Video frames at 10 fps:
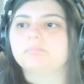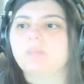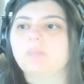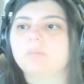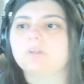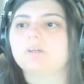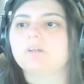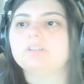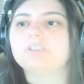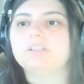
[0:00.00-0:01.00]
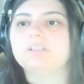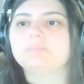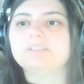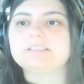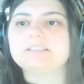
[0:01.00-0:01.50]
I'm going to go to
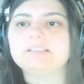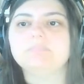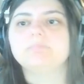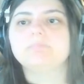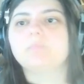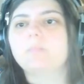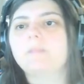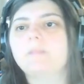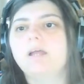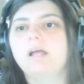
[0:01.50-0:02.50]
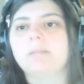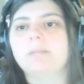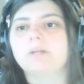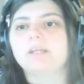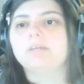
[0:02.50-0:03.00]
GMDC. I'm
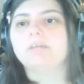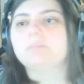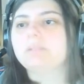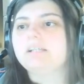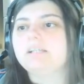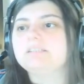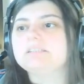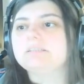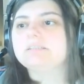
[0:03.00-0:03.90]
going to hit Replace.